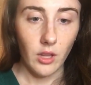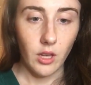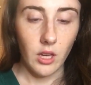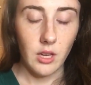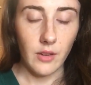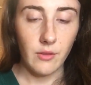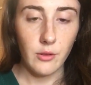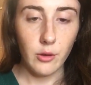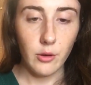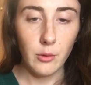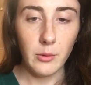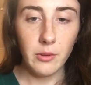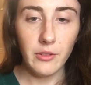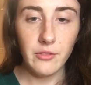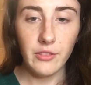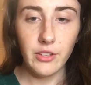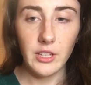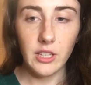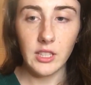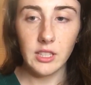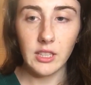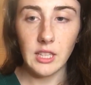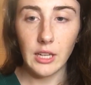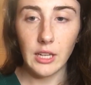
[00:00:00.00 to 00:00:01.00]
If you've been
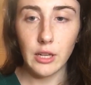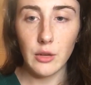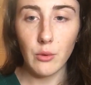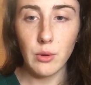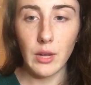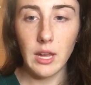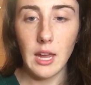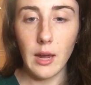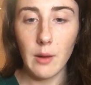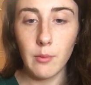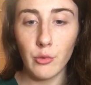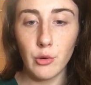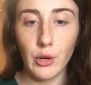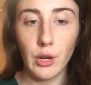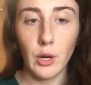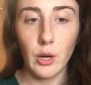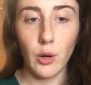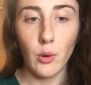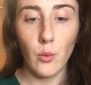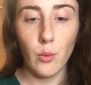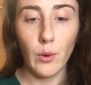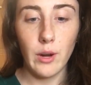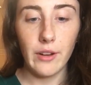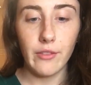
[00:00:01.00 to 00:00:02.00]
feeling like you can't break
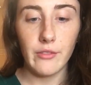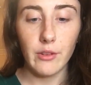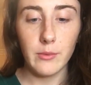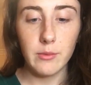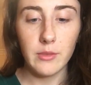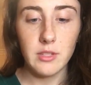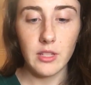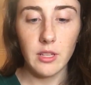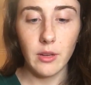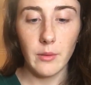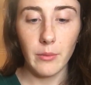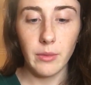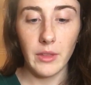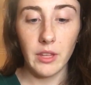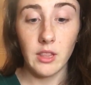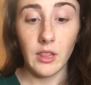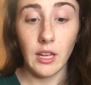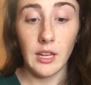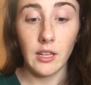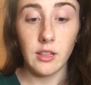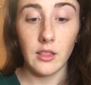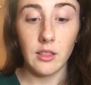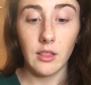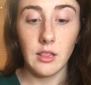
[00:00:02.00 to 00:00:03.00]
away from something,
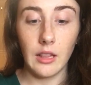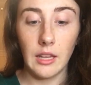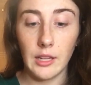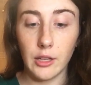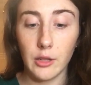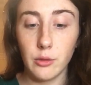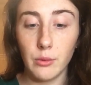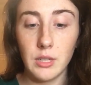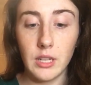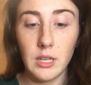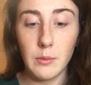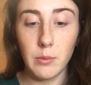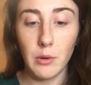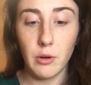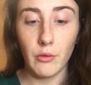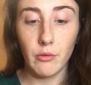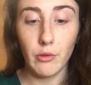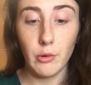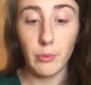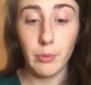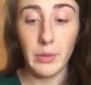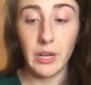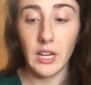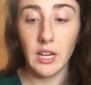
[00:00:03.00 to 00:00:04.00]
that like you keep on
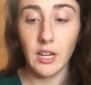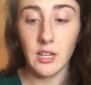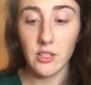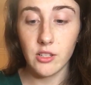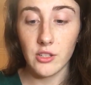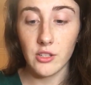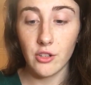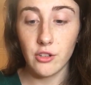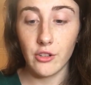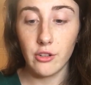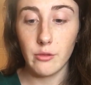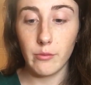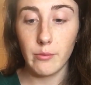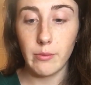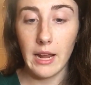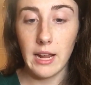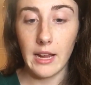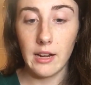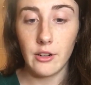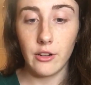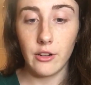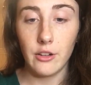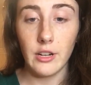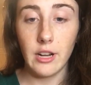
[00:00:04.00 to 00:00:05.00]
repeating a certain
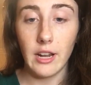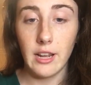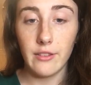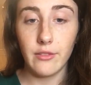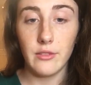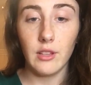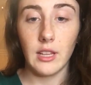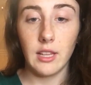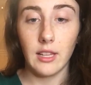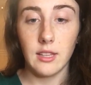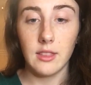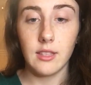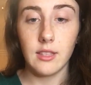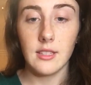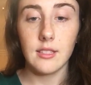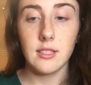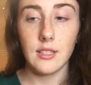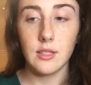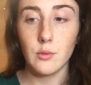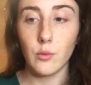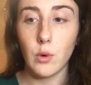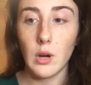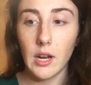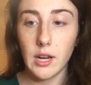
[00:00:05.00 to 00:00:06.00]
pattern, I feel like this
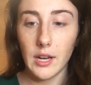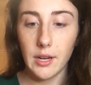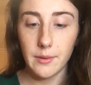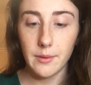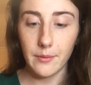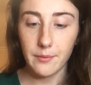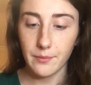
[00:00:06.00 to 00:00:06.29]
is why.